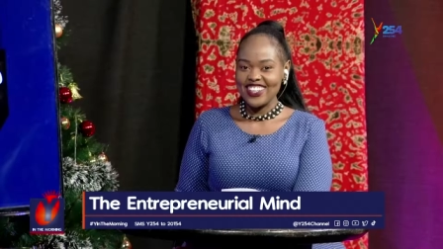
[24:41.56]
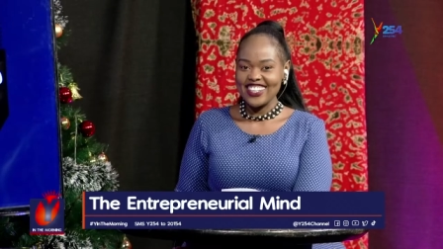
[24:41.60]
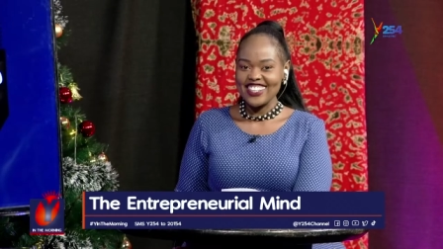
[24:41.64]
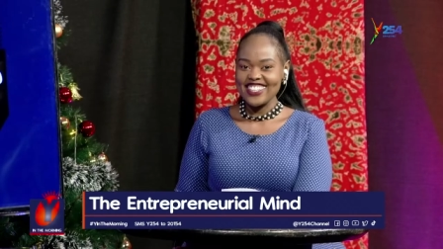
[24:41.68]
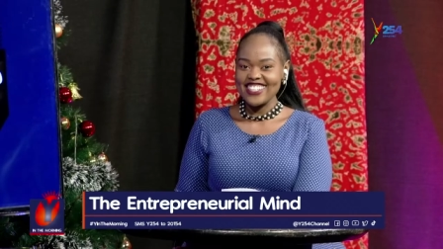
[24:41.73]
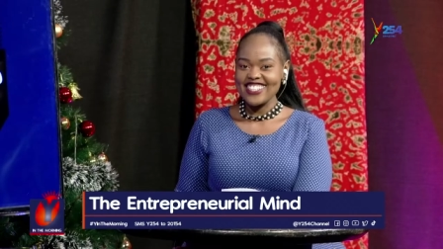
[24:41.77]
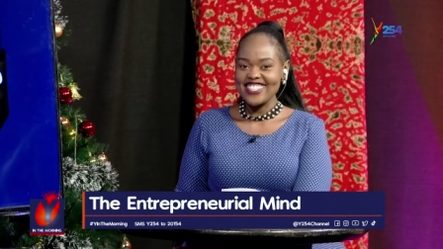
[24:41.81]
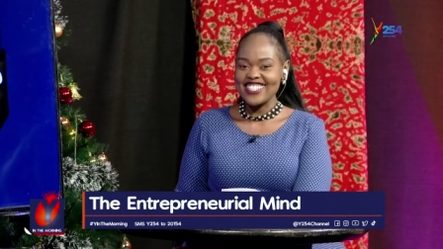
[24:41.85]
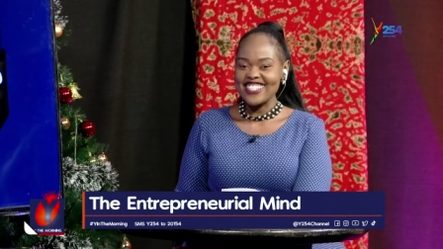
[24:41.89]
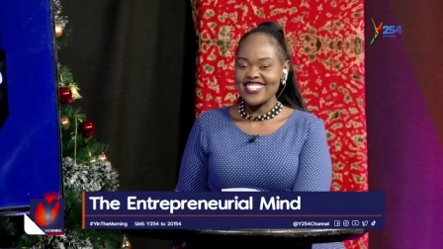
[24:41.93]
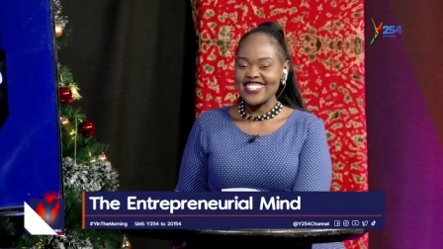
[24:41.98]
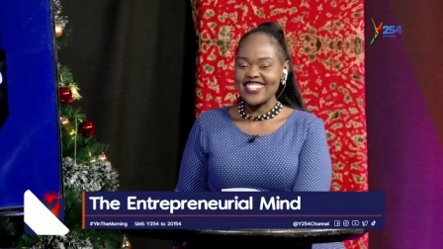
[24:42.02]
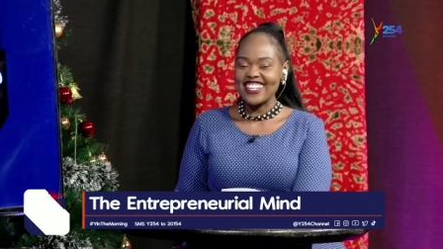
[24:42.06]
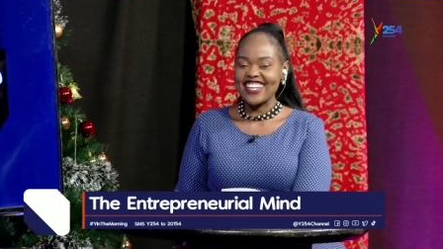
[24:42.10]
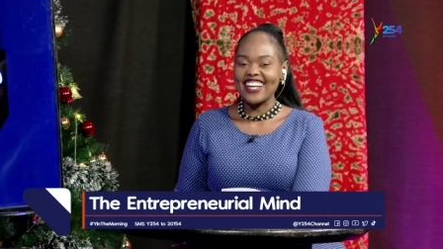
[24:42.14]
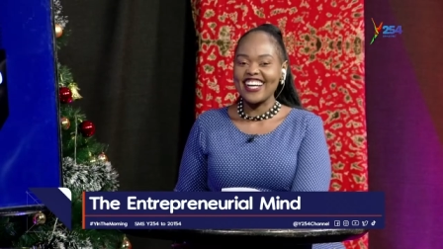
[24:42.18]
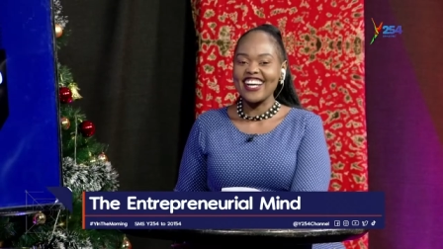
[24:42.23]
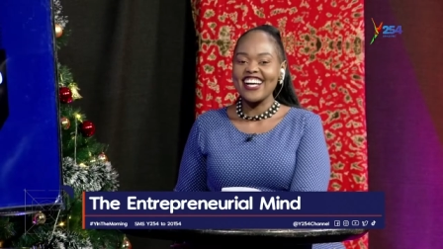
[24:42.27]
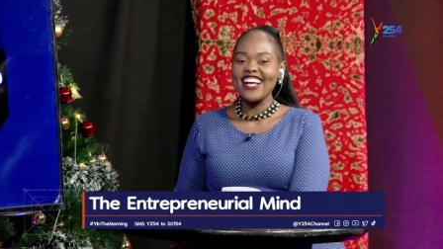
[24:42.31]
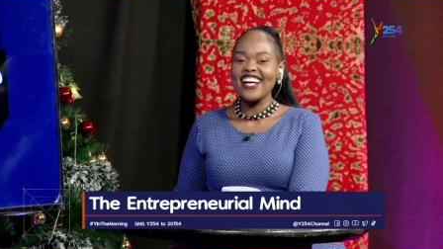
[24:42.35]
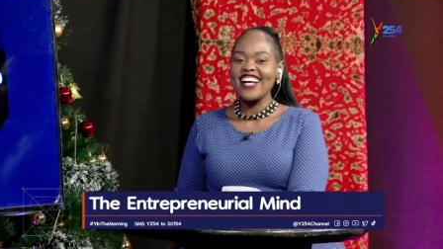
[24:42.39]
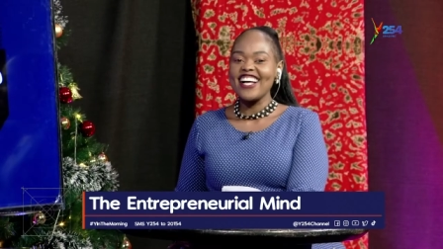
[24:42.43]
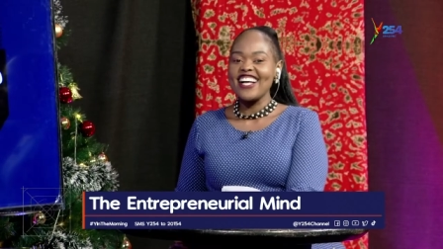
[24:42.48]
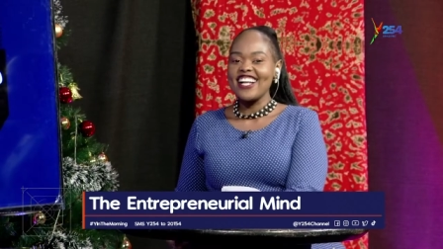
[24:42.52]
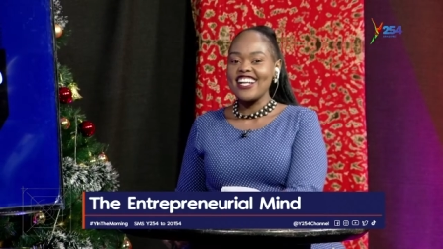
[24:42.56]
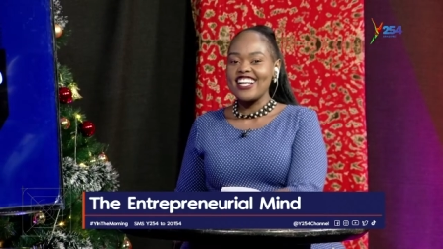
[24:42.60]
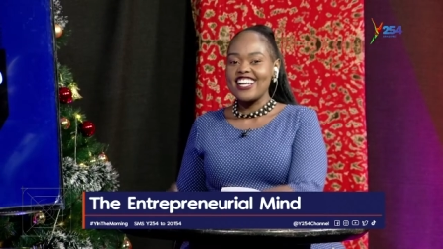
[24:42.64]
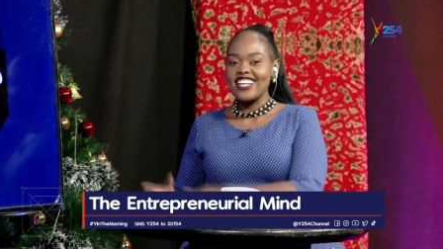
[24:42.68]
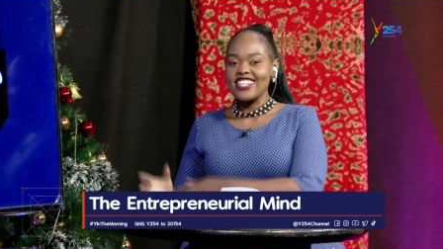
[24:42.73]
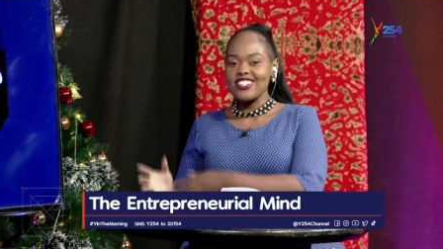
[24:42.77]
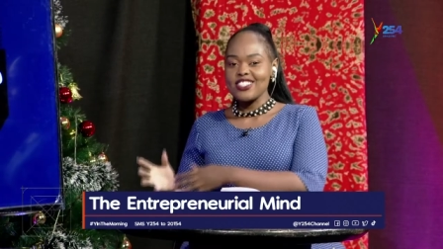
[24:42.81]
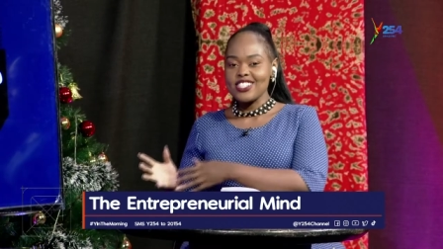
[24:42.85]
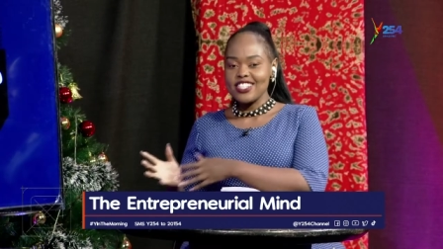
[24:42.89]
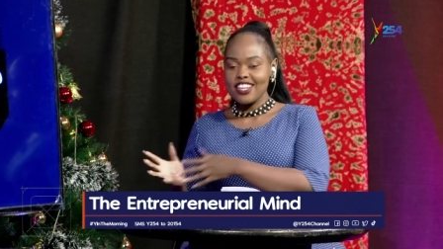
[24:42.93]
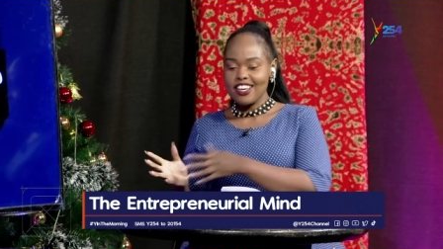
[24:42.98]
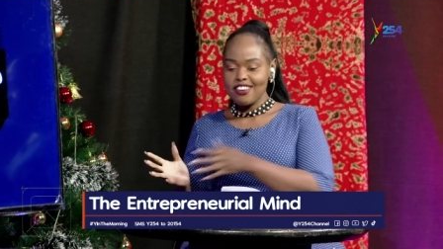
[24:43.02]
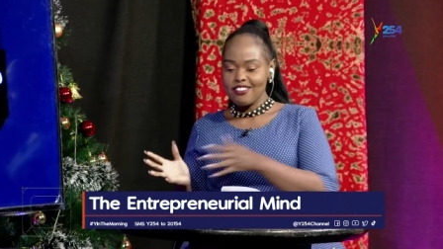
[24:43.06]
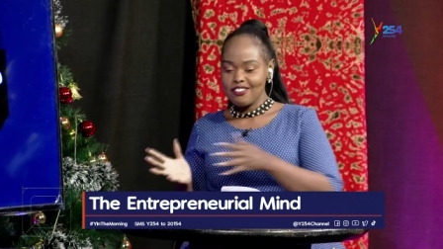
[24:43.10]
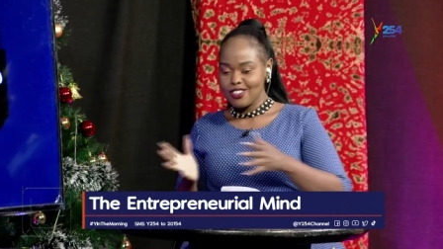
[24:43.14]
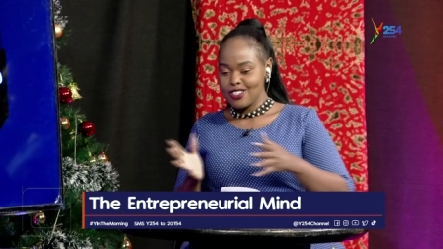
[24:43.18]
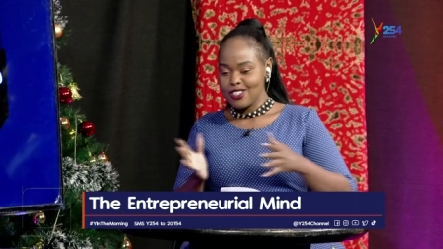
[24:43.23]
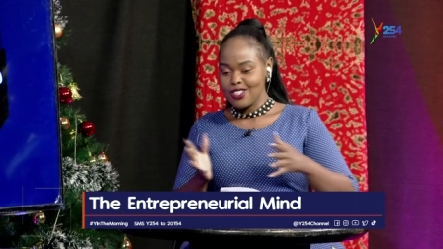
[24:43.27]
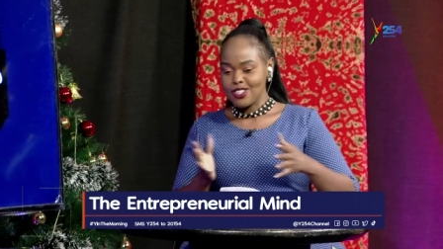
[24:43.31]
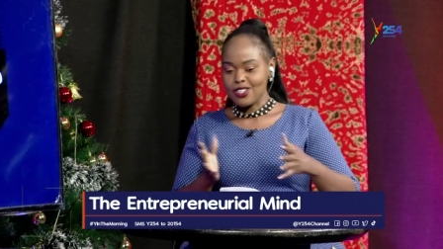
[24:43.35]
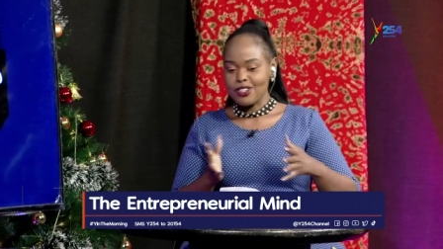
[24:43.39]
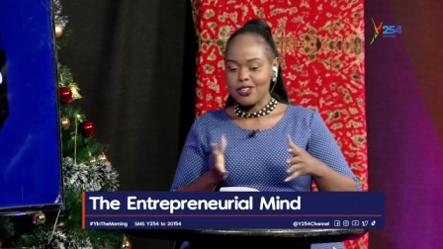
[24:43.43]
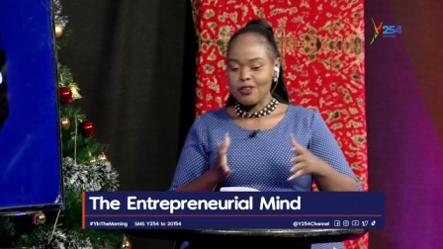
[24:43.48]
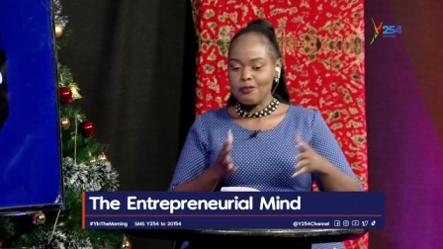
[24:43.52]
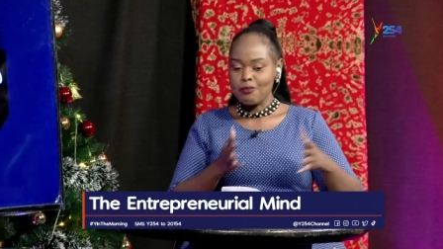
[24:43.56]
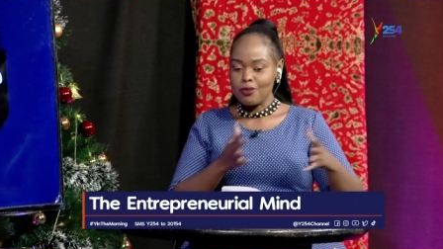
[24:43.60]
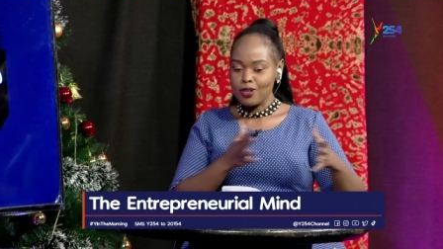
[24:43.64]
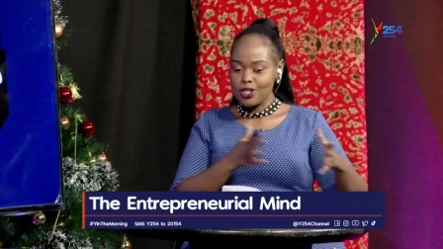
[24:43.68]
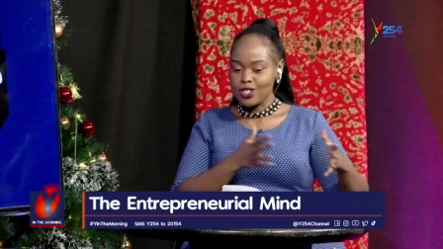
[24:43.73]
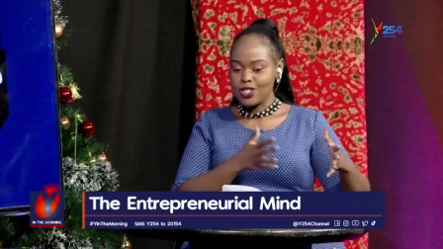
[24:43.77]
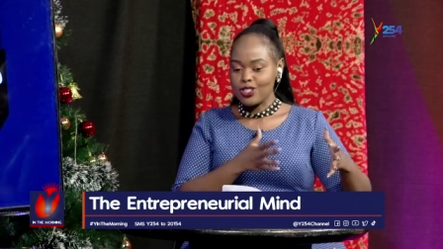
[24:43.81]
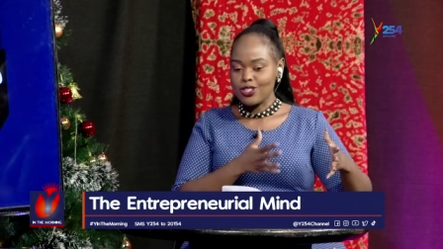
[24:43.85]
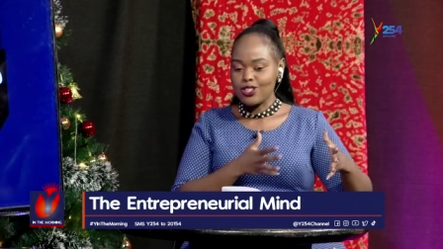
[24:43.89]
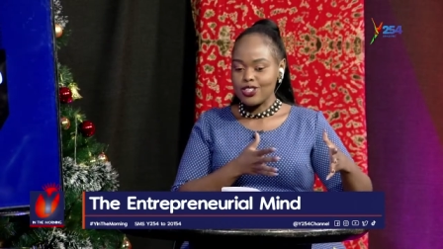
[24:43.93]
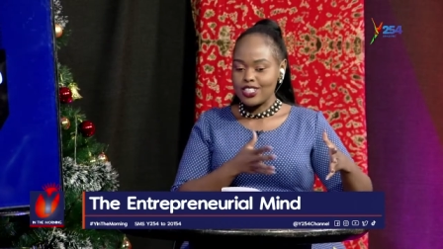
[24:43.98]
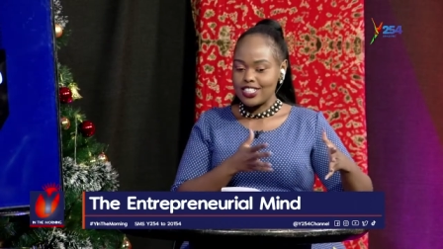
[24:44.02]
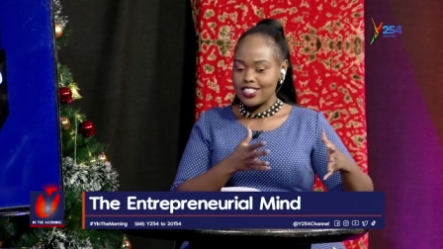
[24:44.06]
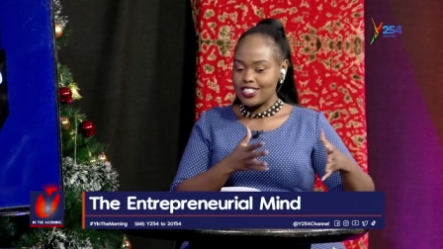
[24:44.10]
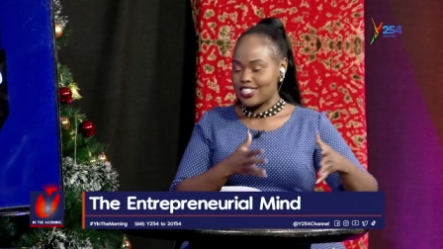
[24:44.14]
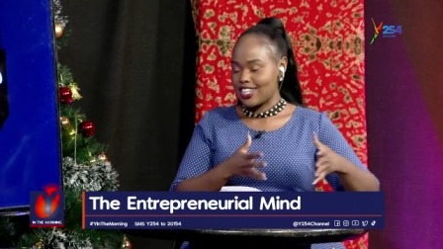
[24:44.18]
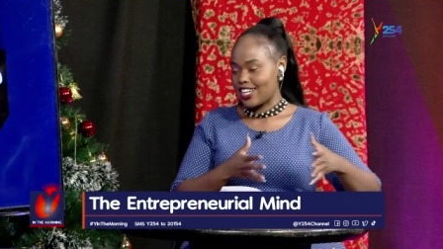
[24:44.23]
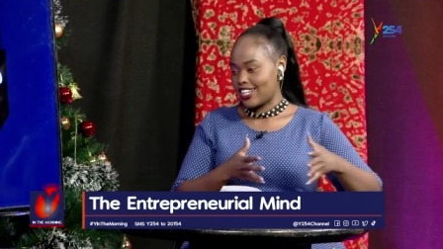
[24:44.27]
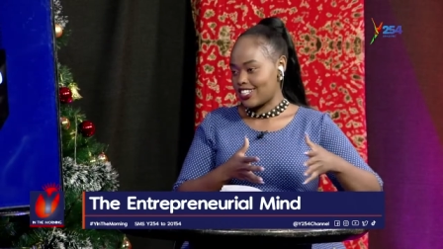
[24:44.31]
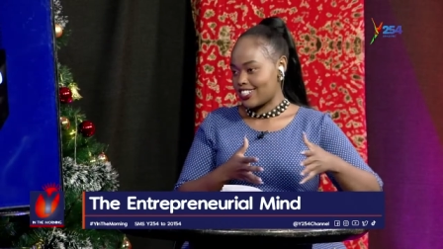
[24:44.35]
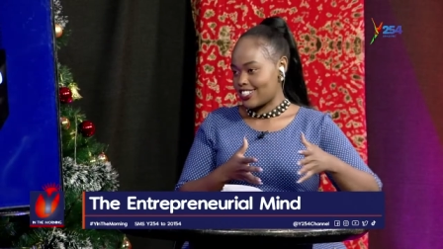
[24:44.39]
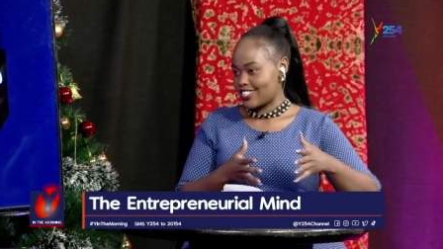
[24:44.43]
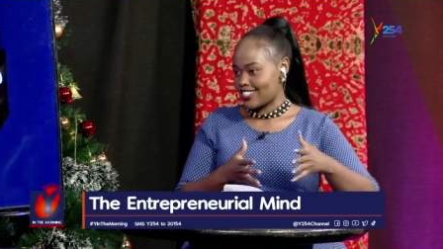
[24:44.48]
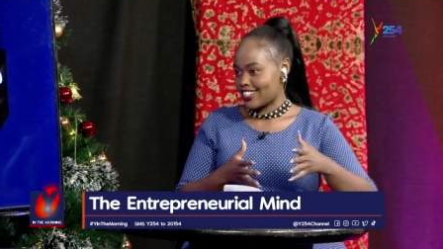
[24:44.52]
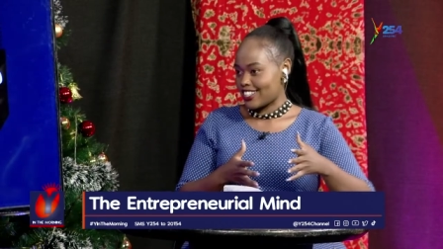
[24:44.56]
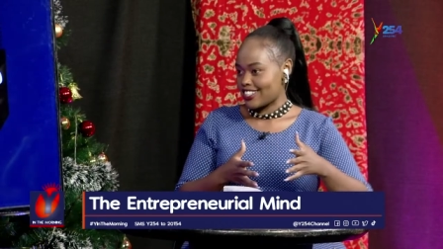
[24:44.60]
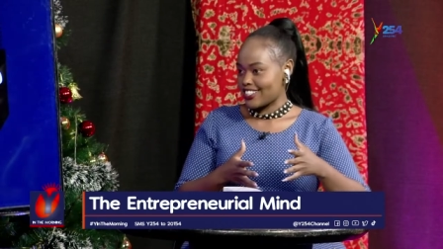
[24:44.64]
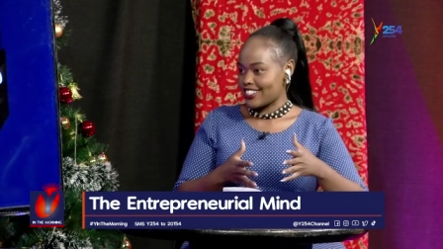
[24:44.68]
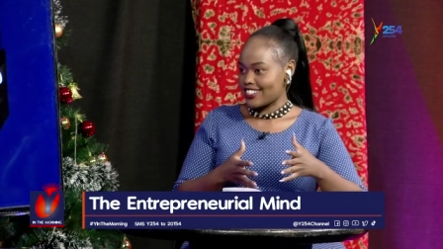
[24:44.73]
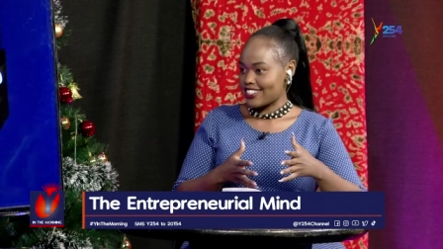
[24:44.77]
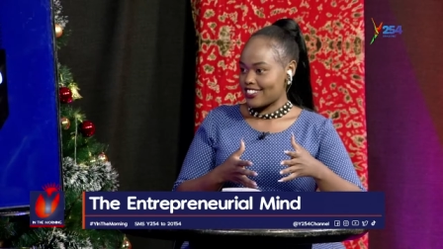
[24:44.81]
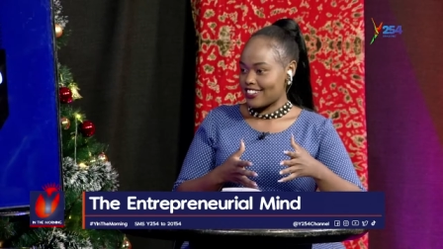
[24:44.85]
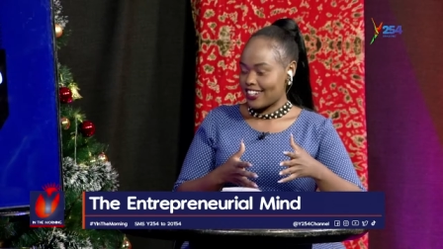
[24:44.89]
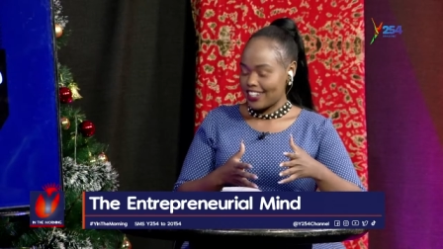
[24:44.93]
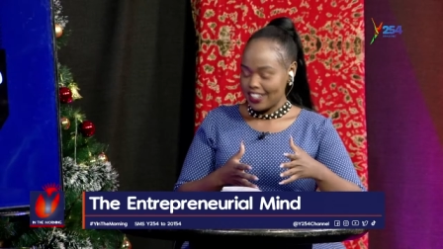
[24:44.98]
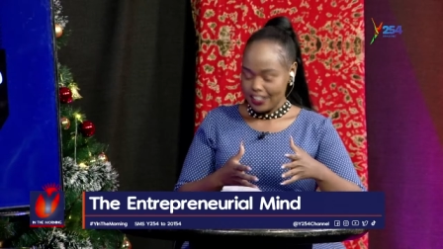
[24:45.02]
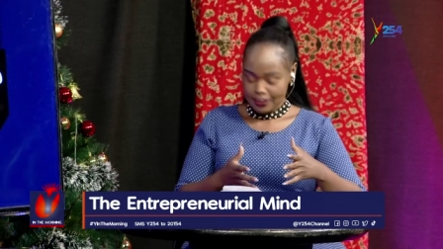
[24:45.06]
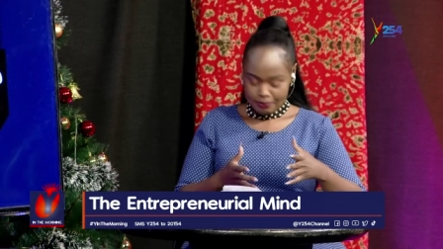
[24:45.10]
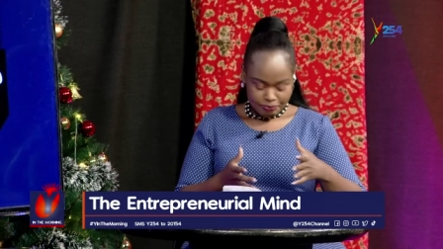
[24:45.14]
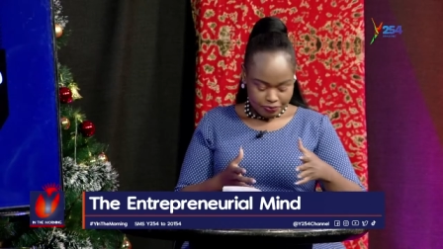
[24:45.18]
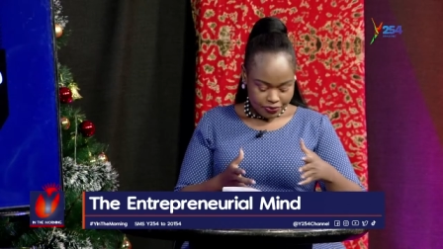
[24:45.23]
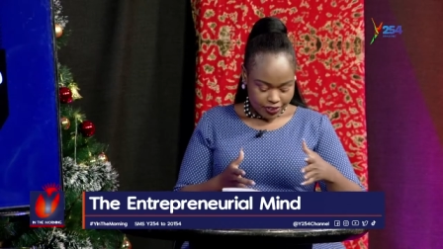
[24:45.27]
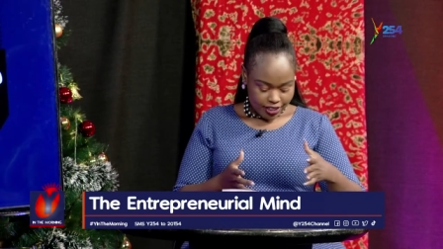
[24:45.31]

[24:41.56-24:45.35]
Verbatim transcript: Very interesting. Let's dive into emotional intelligence, yes. right?